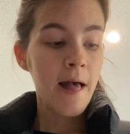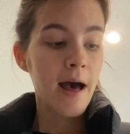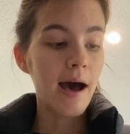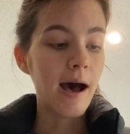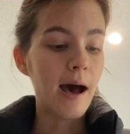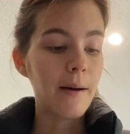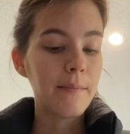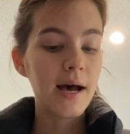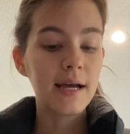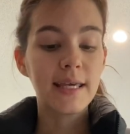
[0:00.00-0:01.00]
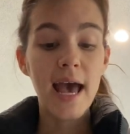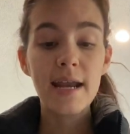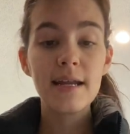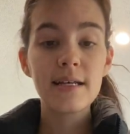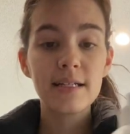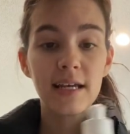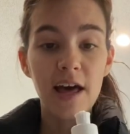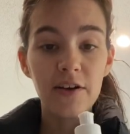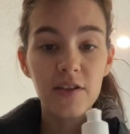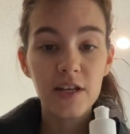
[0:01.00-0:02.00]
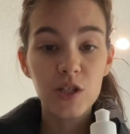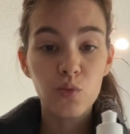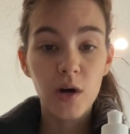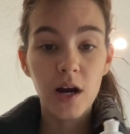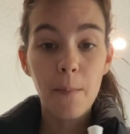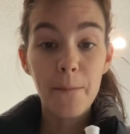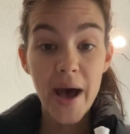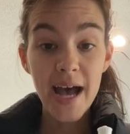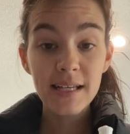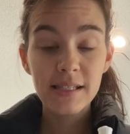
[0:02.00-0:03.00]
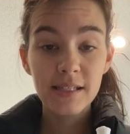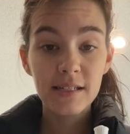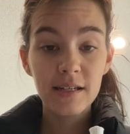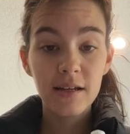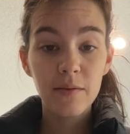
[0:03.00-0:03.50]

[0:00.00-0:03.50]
Again, together these work best